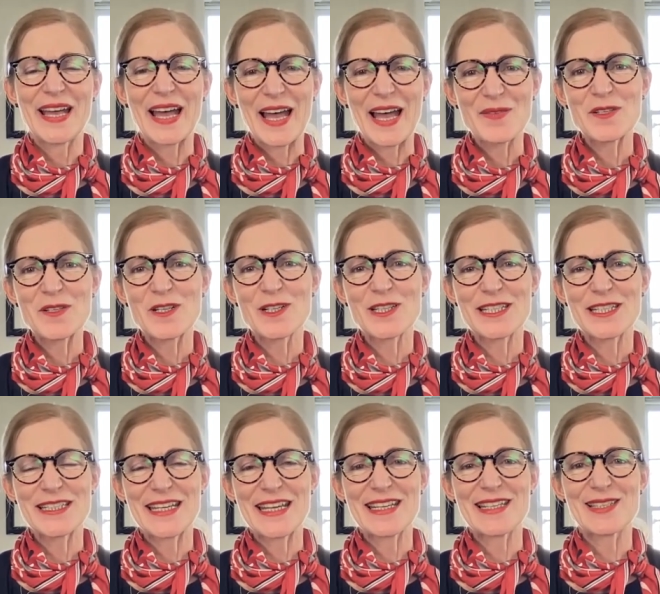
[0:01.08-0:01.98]
I'm Dr.
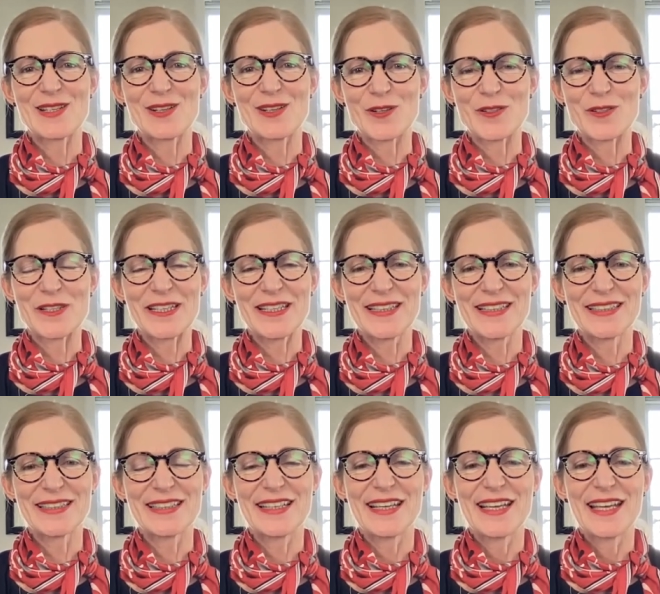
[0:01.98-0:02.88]
Tess Lawrie,
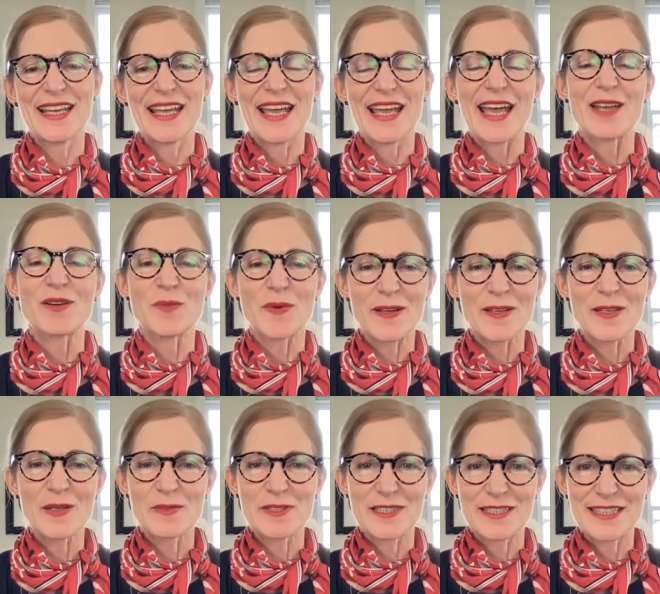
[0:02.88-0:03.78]
and
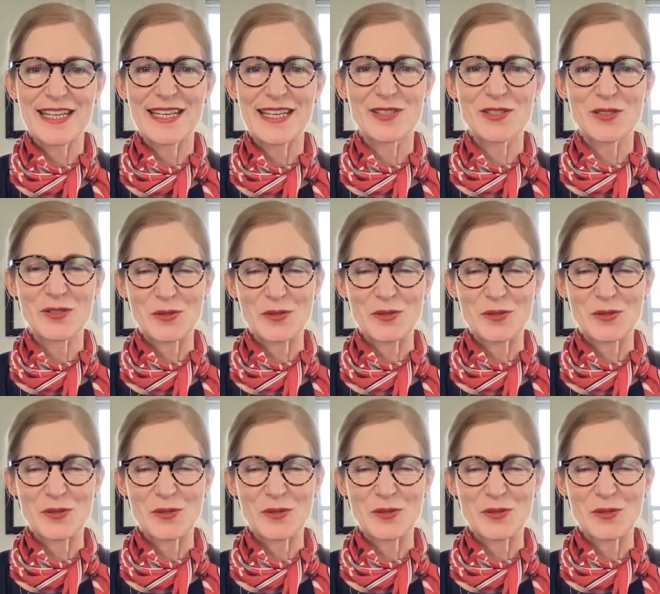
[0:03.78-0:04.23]
welcome to Tess